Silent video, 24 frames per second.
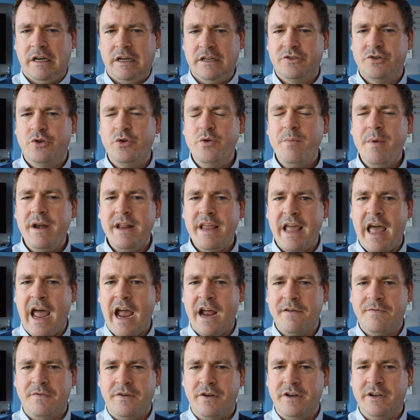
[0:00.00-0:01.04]
Too many
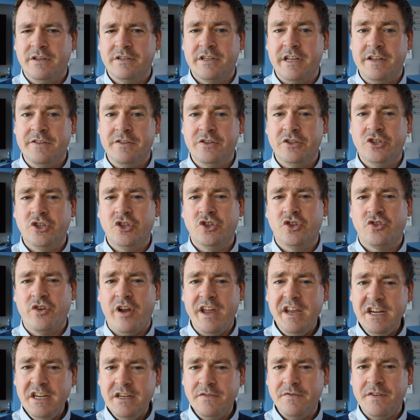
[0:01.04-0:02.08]
adverts. And the
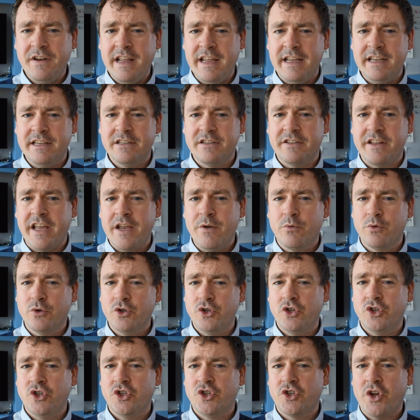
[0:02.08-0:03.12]
strange thing is, they will
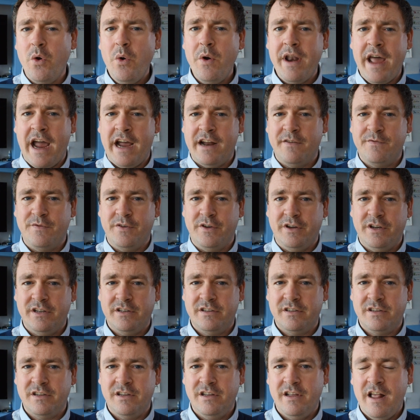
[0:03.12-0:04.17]
show an
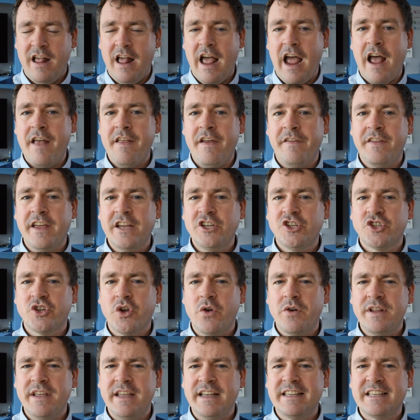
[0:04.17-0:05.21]
advert and then they
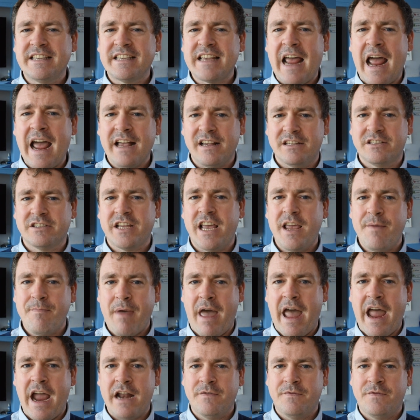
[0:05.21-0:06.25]
show the exact same
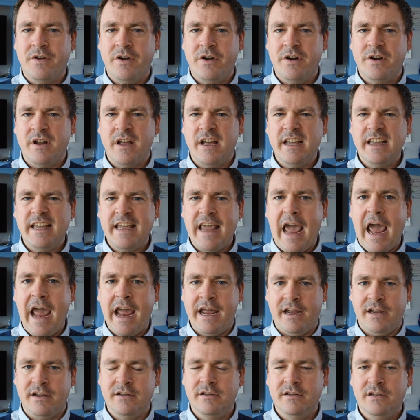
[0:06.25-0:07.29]
advert
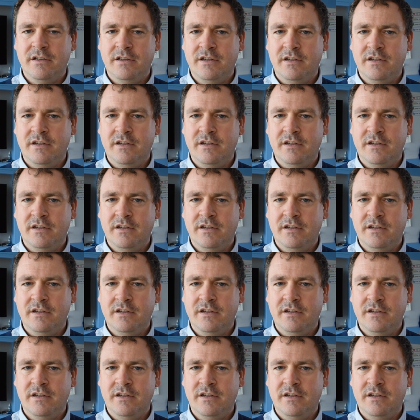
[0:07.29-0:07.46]
again.